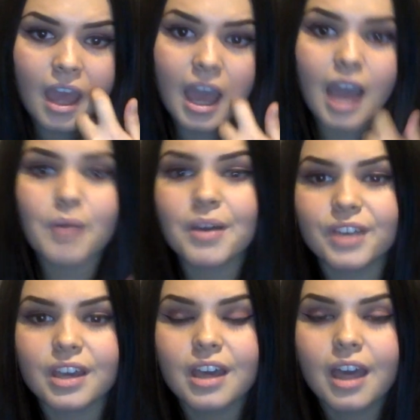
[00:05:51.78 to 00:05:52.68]

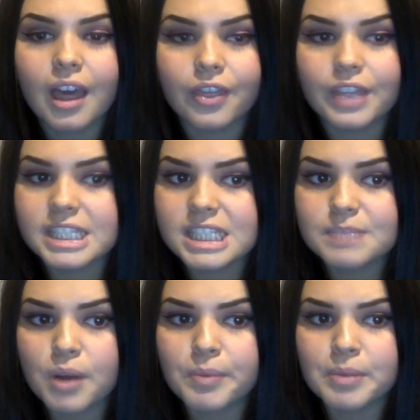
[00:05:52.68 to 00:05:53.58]
However, this is
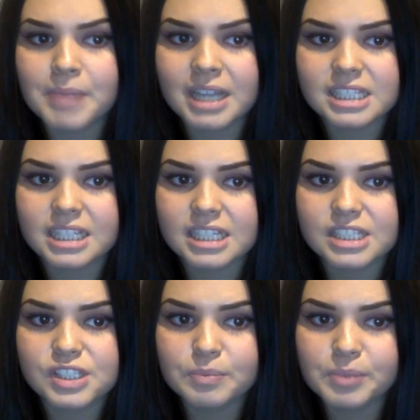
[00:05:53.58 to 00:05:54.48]
problematic as
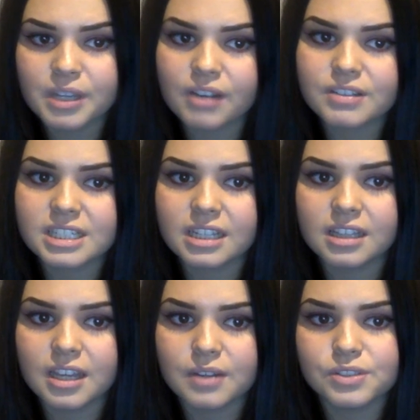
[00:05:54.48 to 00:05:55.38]
superiority
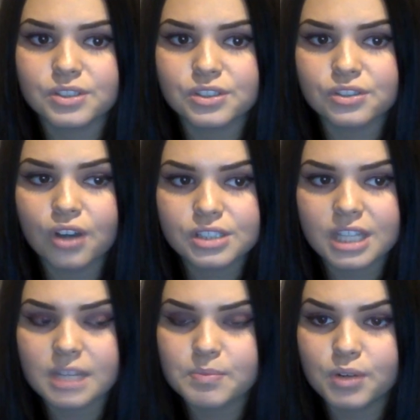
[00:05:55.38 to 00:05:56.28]
alone does not
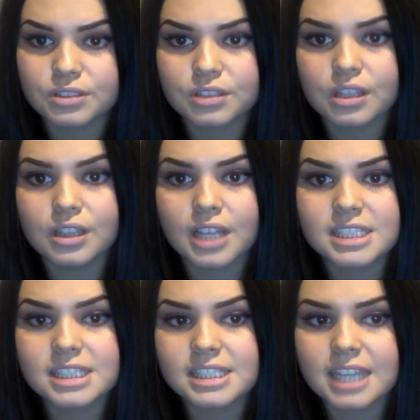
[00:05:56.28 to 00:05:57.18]
sell a product
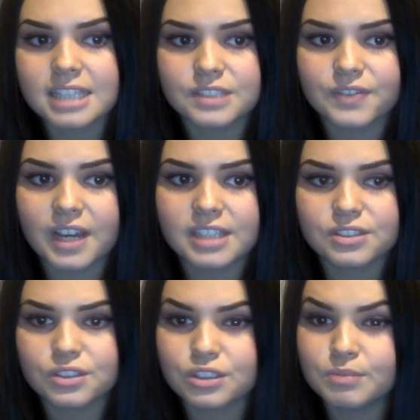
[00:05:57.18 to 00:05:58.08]
unless it satisfies
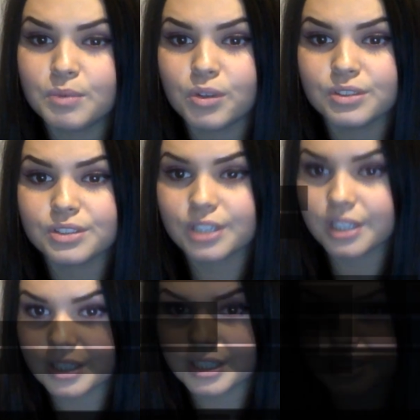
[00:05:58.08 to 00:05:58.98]
the customer want
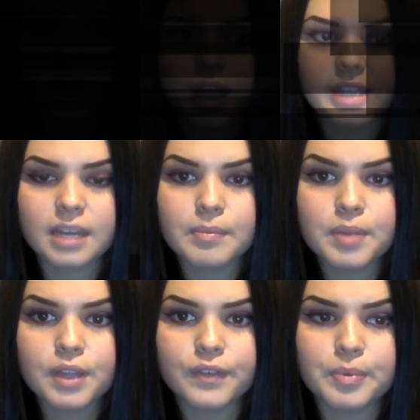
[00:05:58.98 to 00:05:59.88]
and needs. An
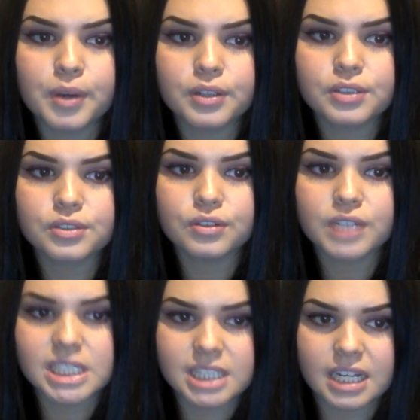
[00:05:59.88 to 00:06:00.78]
example of a product
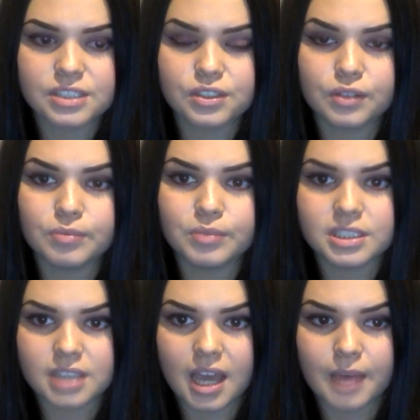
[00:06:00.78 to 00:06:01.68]
orientated company
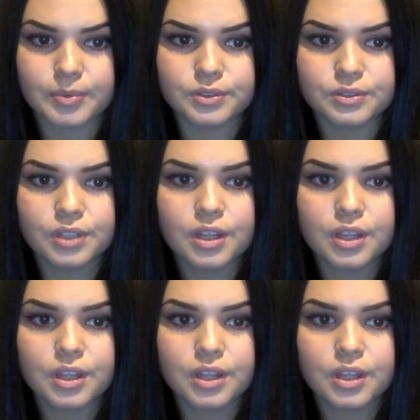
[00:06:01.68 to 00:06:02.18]
is Apple.